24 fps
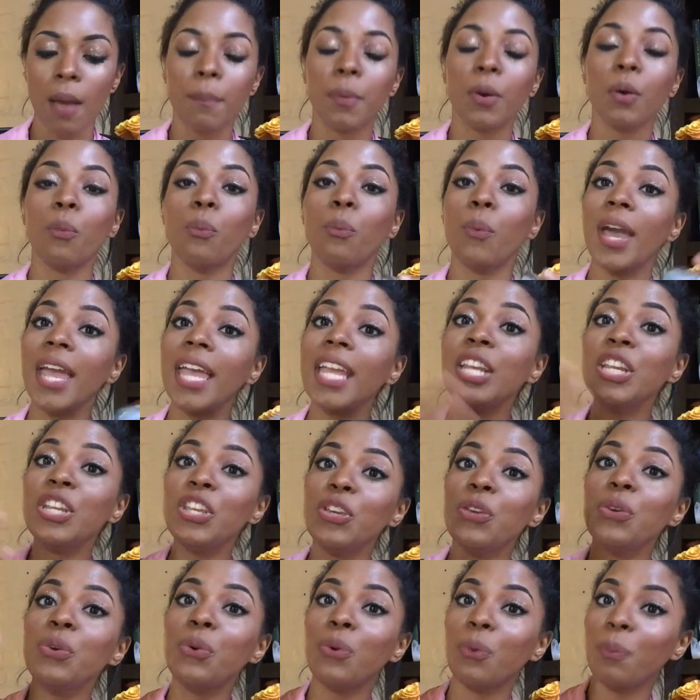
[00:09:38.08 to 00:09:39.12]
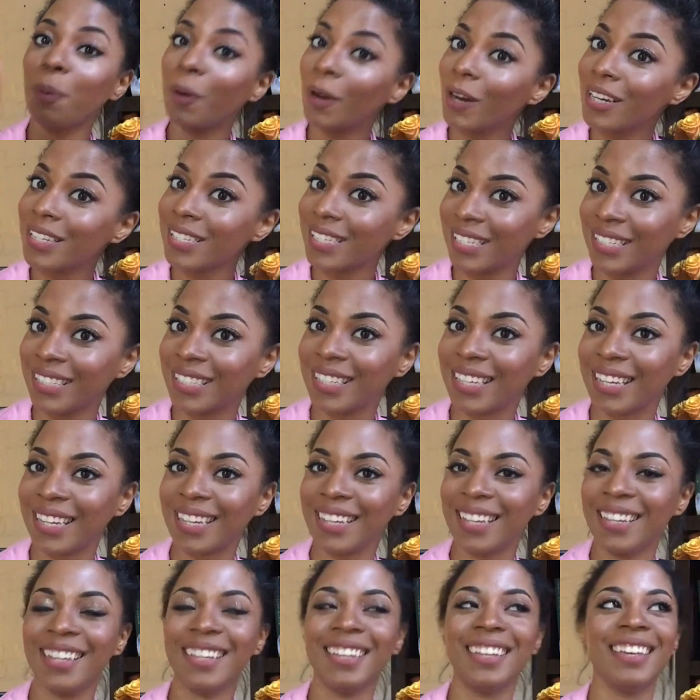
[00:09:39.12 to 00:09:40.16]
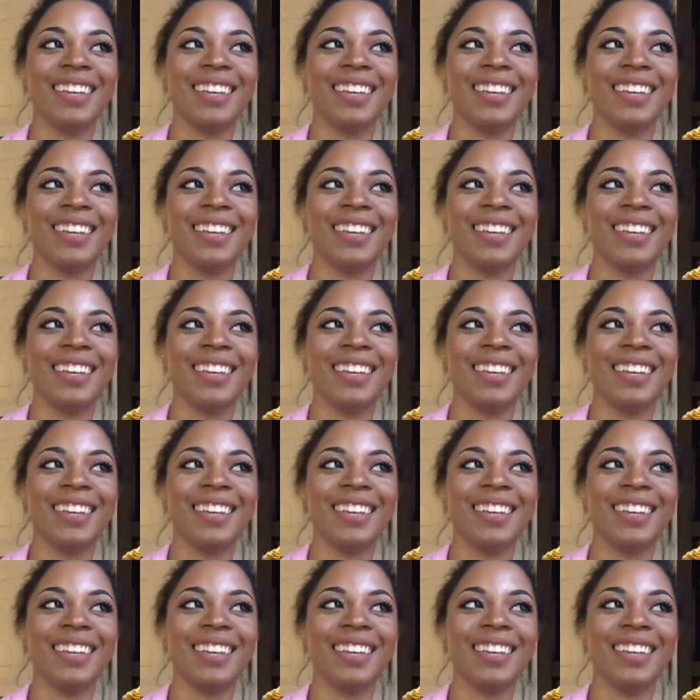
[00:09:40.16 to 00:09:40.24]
But when you personally,